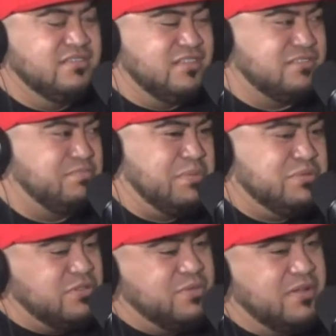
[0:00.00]
So yes,
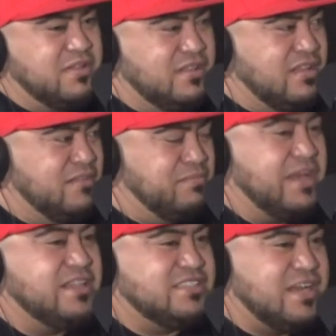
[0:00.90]
people used to wear
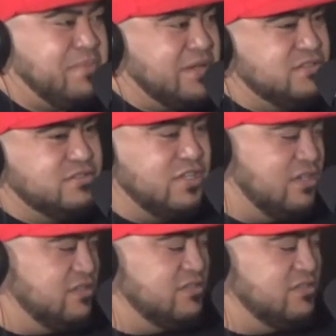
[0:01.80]
buy the snapbacks because you